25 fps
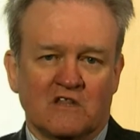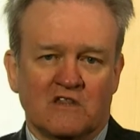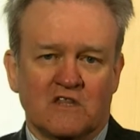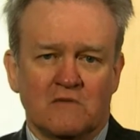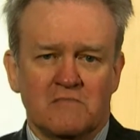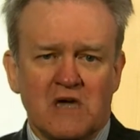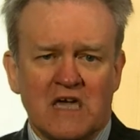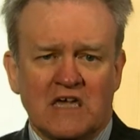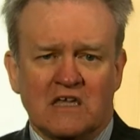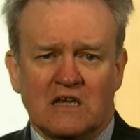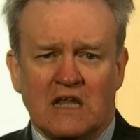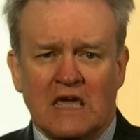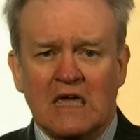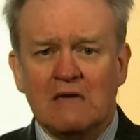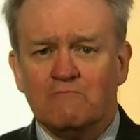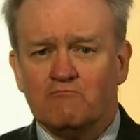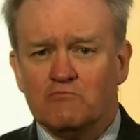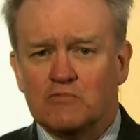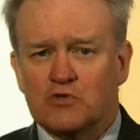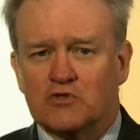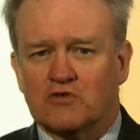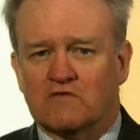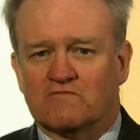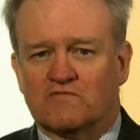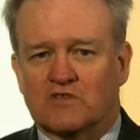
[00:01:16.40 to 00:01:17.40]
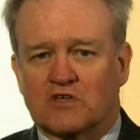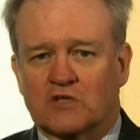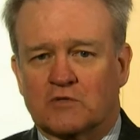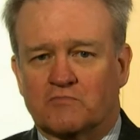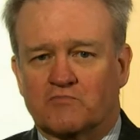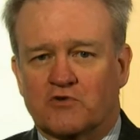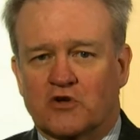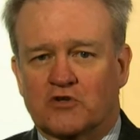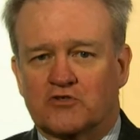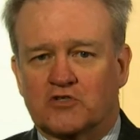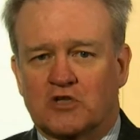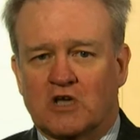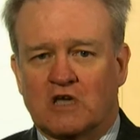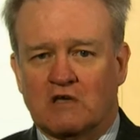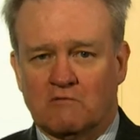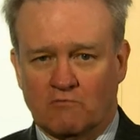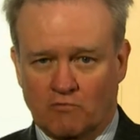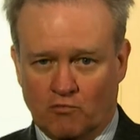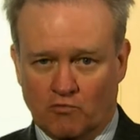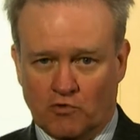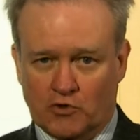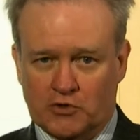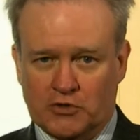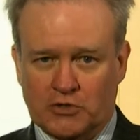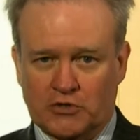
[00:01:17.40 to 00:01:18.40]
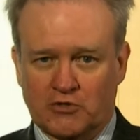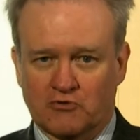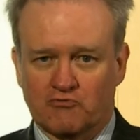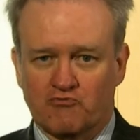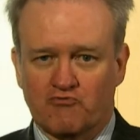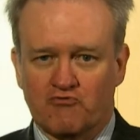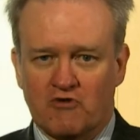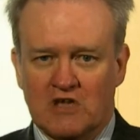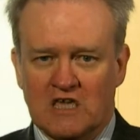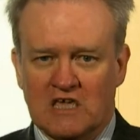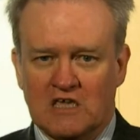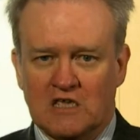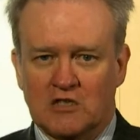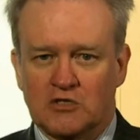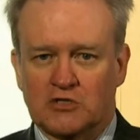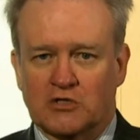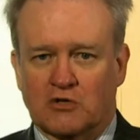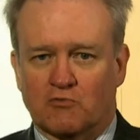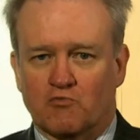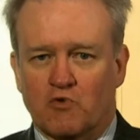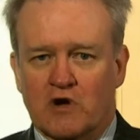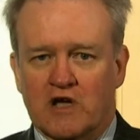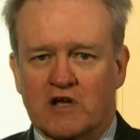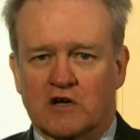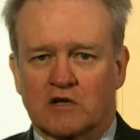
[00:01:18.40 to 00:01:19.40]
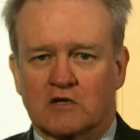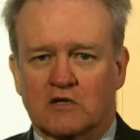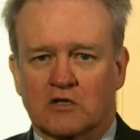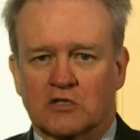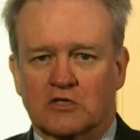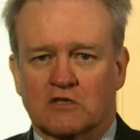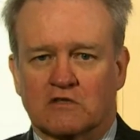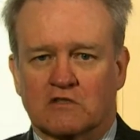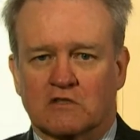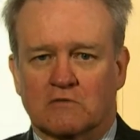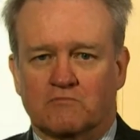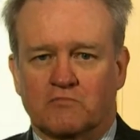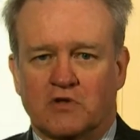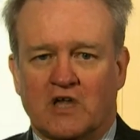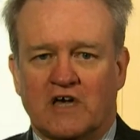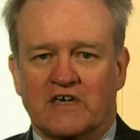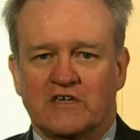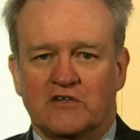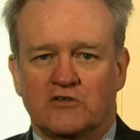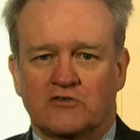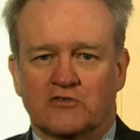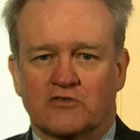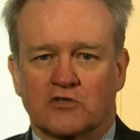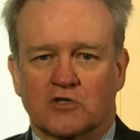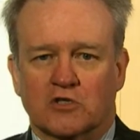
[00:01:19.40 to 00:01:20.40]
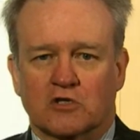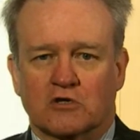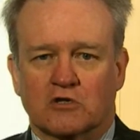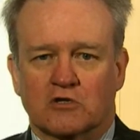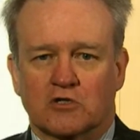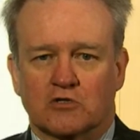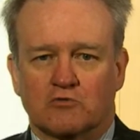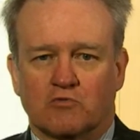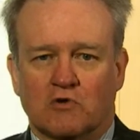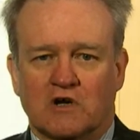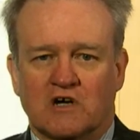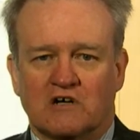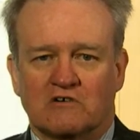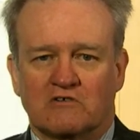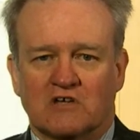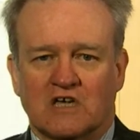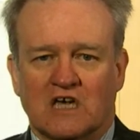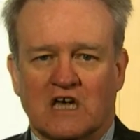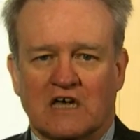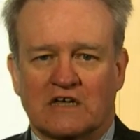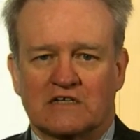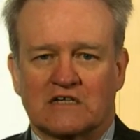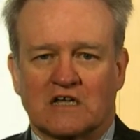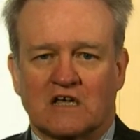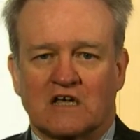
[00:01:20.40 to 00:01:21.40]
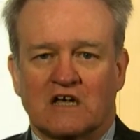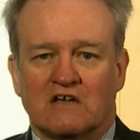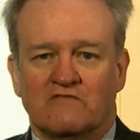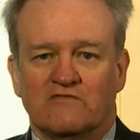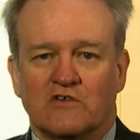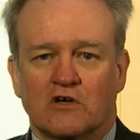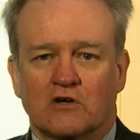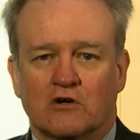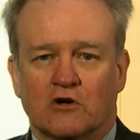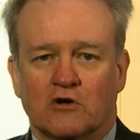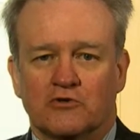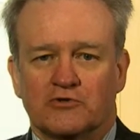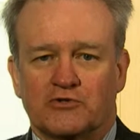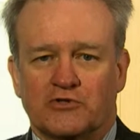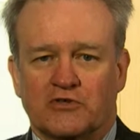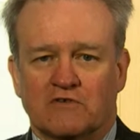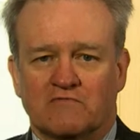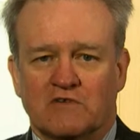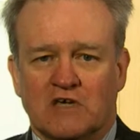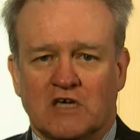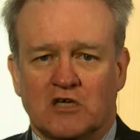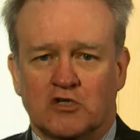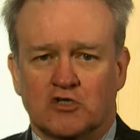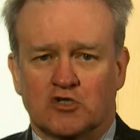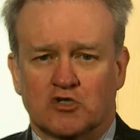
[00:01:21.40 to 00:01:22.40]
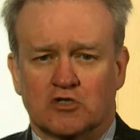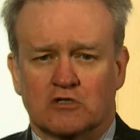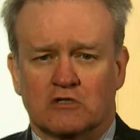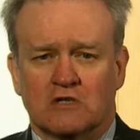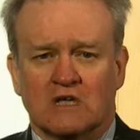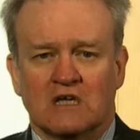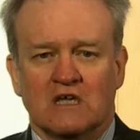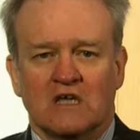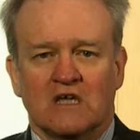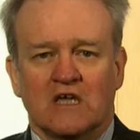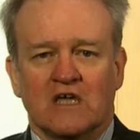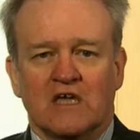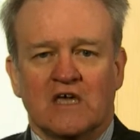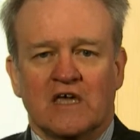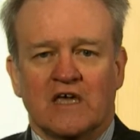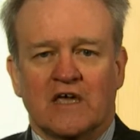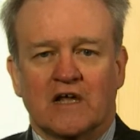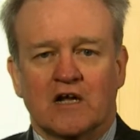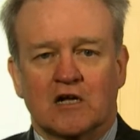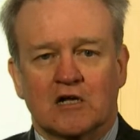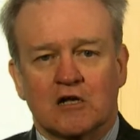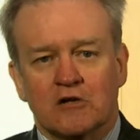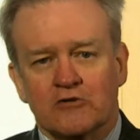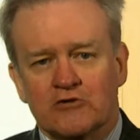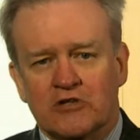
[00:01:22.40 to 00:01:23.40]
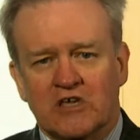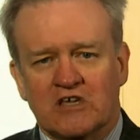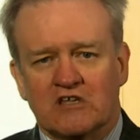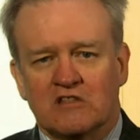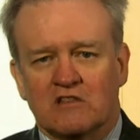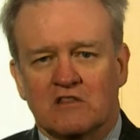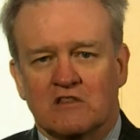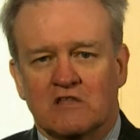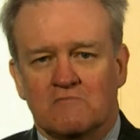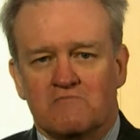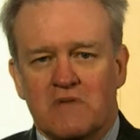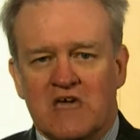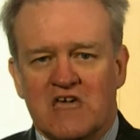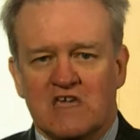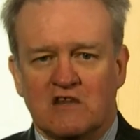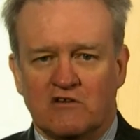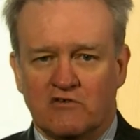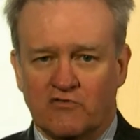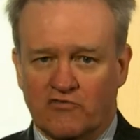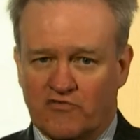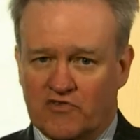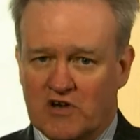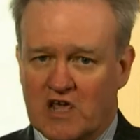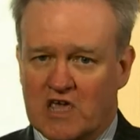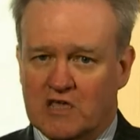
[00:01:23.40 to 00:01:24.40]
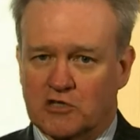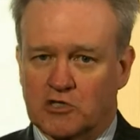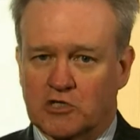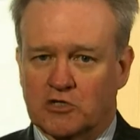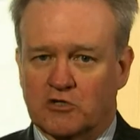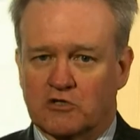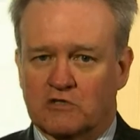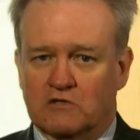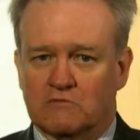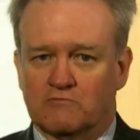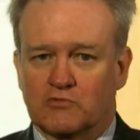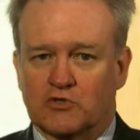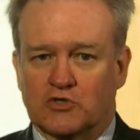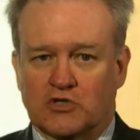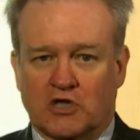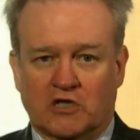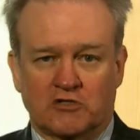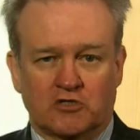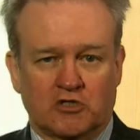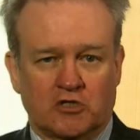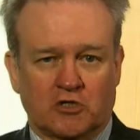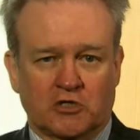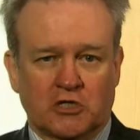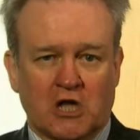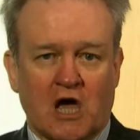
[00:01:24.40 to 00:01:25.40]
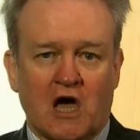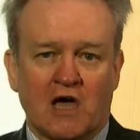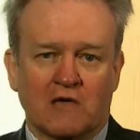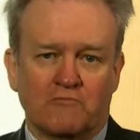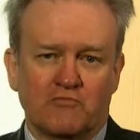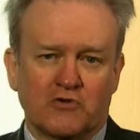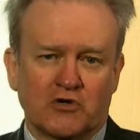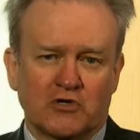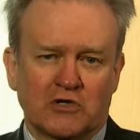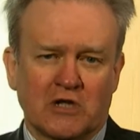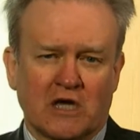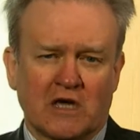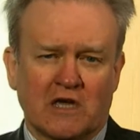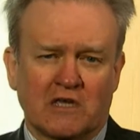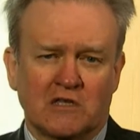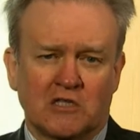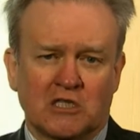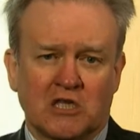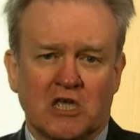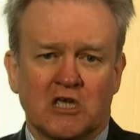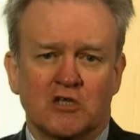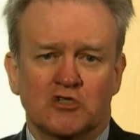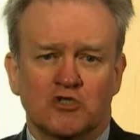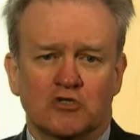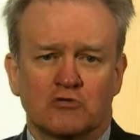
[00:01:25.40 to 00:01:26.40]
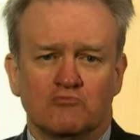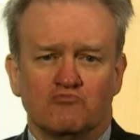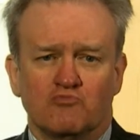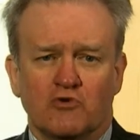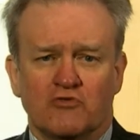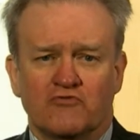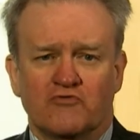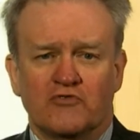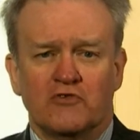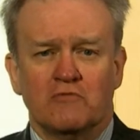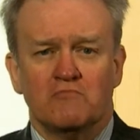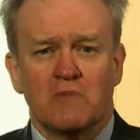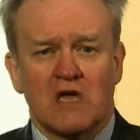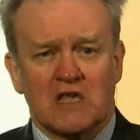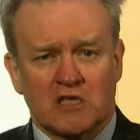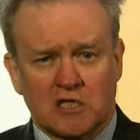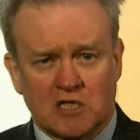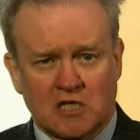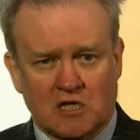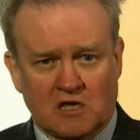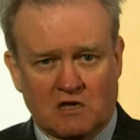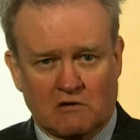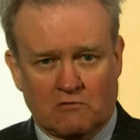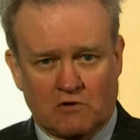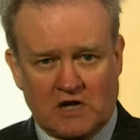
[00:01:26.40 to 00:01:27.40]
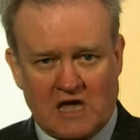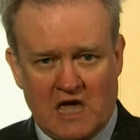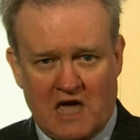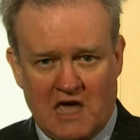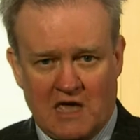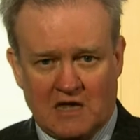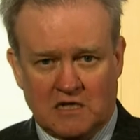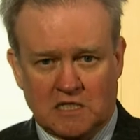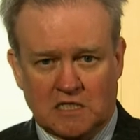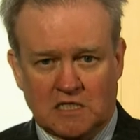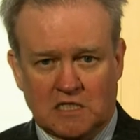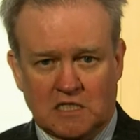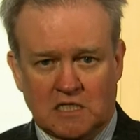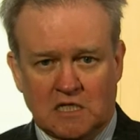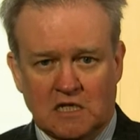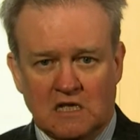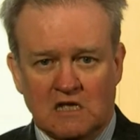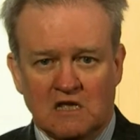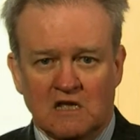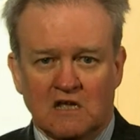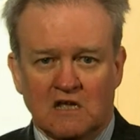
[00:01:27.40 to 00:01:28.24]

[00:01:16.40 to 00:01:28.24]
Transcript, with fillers: The main aims of this project was to raise awareness of the plight of the Scottish wildcat and their conservation, including the main threats to them such as hybridisation with domestic cats.